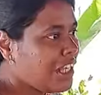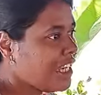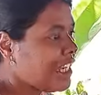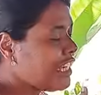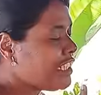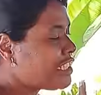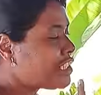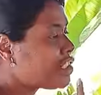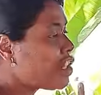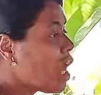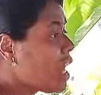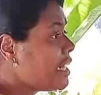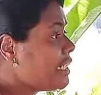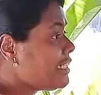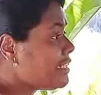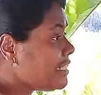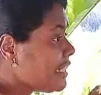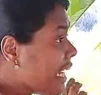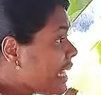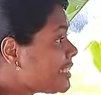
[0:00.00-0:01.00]
It's
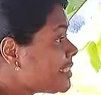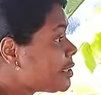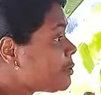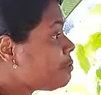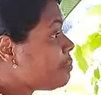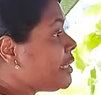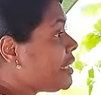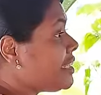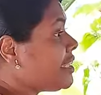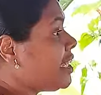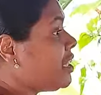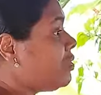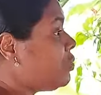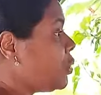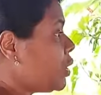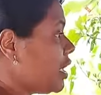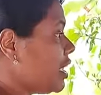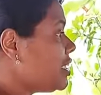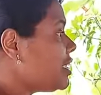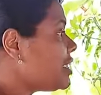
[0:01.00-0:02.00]
not just speaking
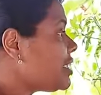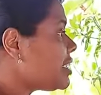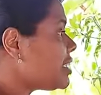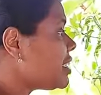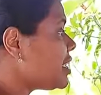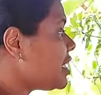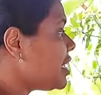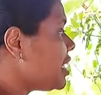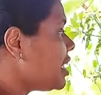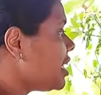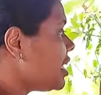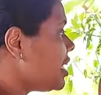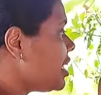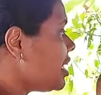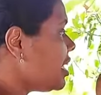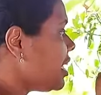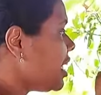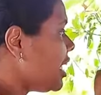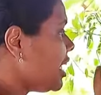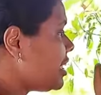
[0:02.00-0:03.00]
words
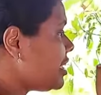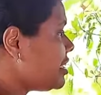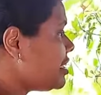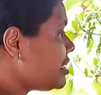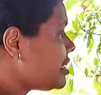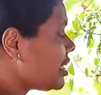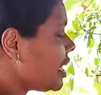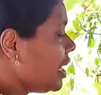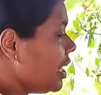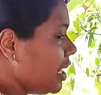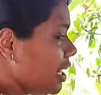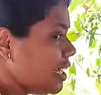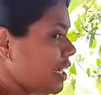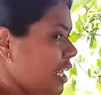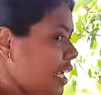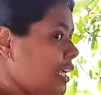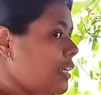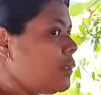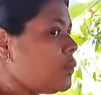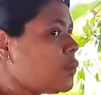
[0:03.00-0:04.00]
it is
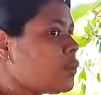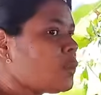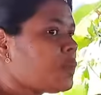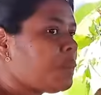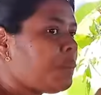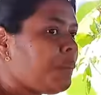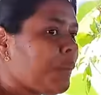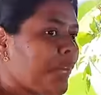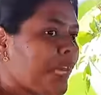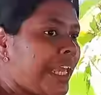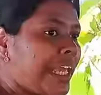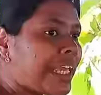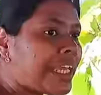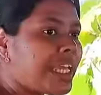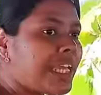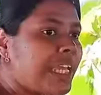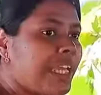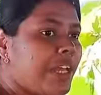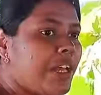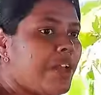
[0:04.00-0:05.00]
learning to speak
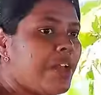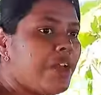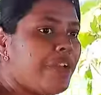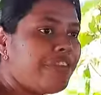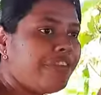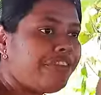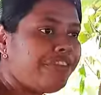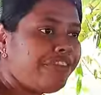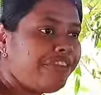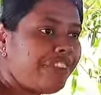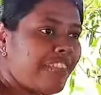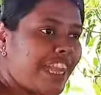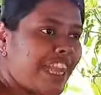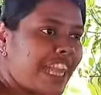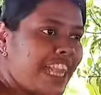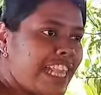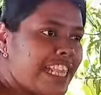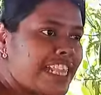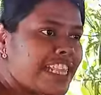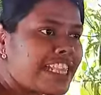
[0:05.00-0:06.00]

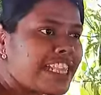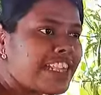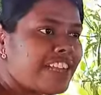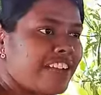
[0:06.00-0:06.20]
faith